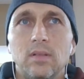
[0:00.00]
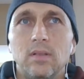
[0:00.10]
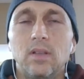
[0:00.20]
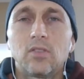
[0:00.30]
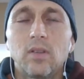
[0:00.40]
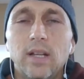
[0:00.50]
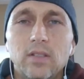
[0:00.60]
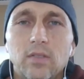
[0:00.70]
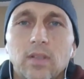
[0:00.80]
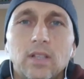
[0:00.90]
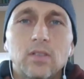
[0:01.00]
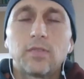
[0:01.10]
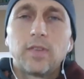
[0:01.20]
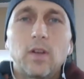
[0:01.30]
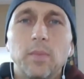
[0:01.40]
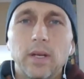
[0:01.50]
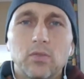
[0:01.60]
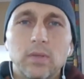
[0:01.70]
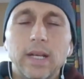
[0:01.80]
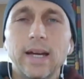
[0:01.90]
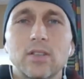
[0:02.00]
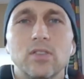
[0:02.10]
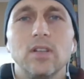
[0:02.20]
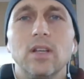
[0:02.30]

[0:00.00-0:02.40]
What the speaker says: And so that's a fear-based reaction.